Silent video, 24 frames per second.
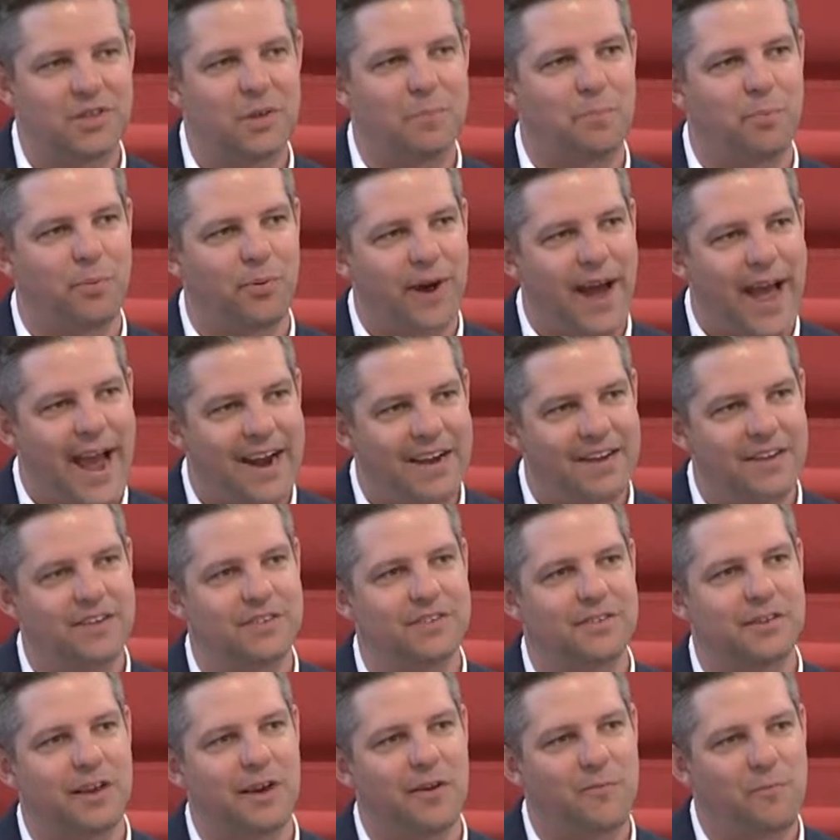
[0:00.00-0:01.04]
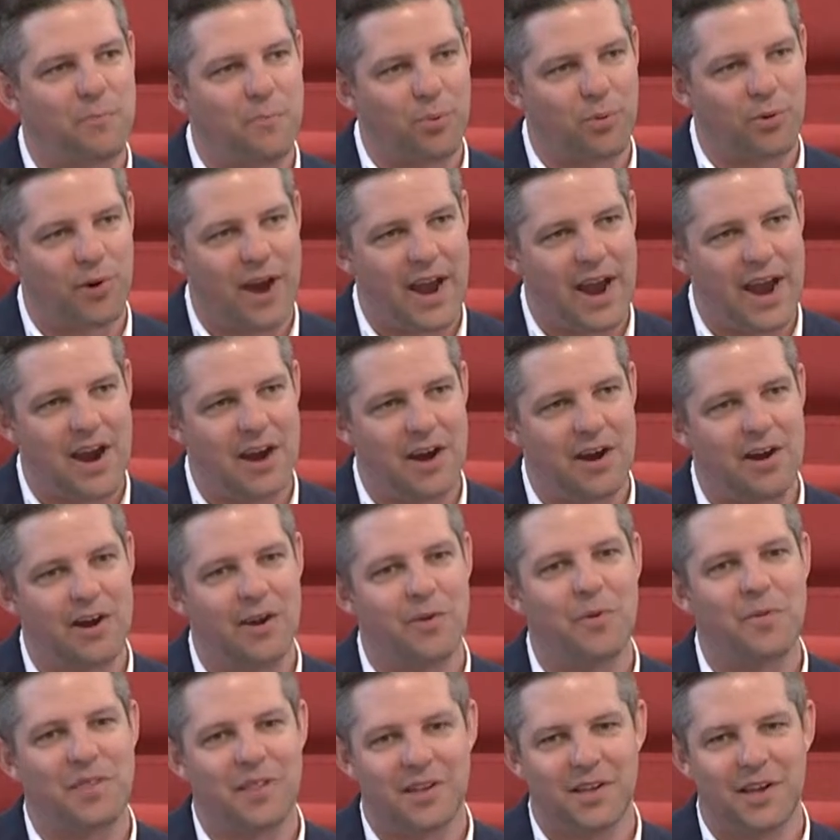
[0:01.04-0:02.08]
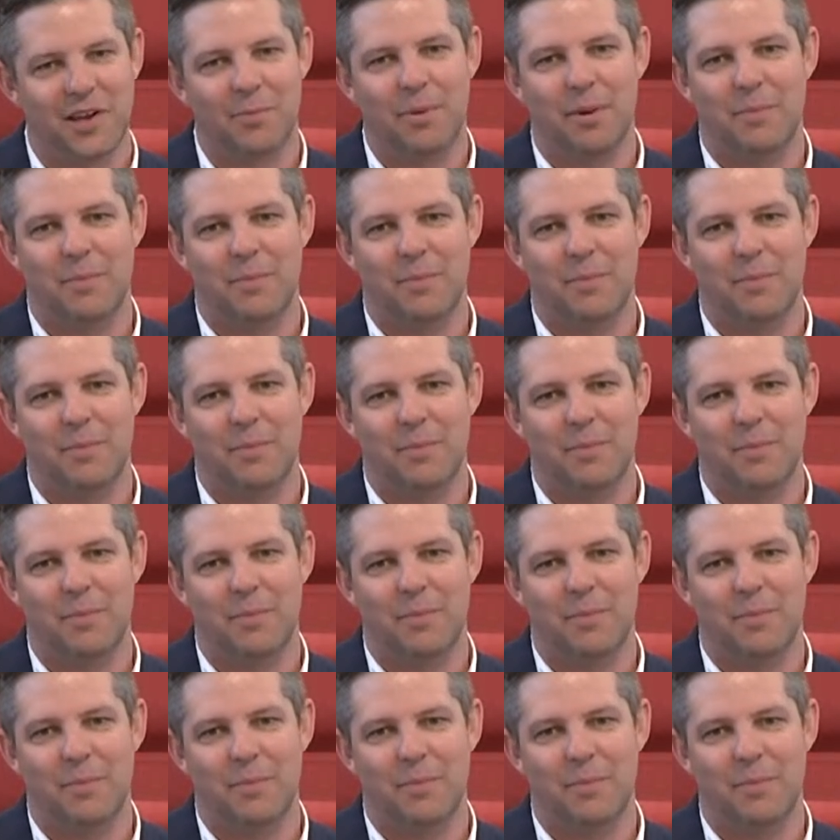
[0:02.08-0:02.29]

the practice of prayer with a little